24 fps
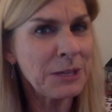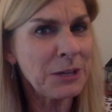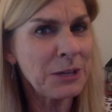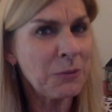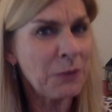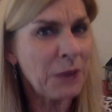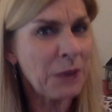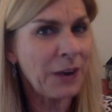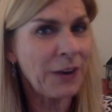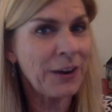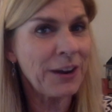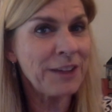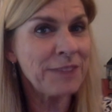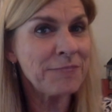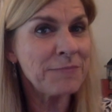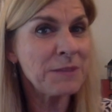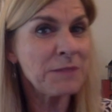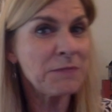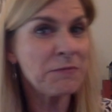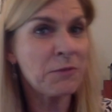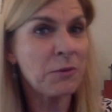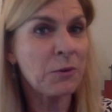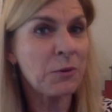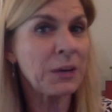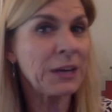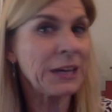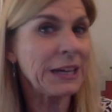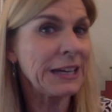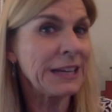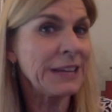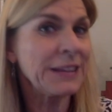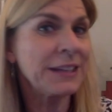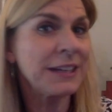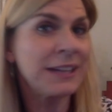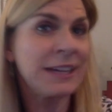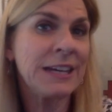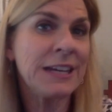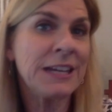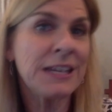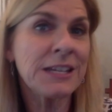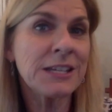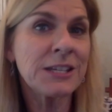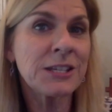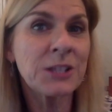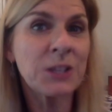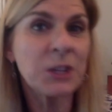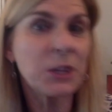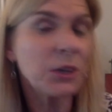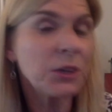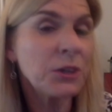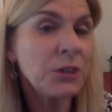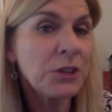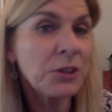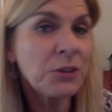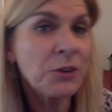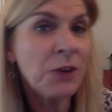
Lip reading: aware of before getting the keys to your new